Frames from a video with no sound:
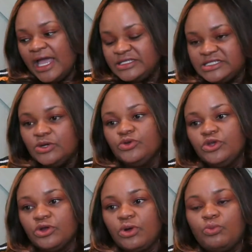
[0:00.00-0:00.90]
Until
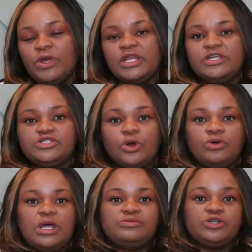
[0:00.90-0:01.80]
you're willing to
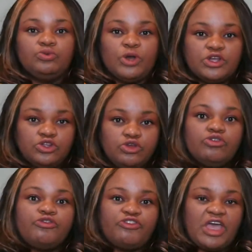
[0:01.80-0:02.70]
own up to where
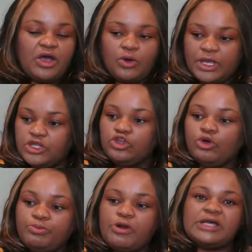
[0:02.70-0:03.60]
you fell in
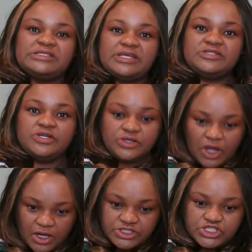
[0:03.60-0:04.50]
your process to
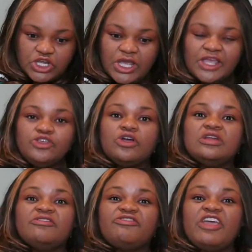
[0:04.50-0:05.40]
launch, you're going
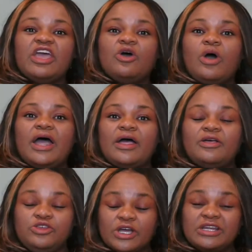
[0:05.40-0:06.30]
to fail.
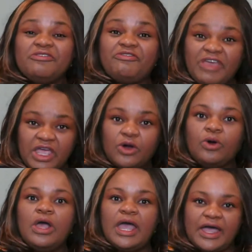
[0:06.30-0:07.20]
You're going to
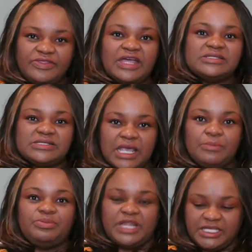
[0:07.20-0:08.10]
fail at that
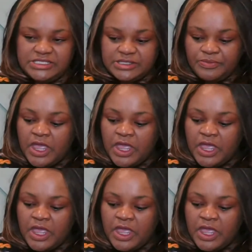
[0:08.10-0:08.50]
same place.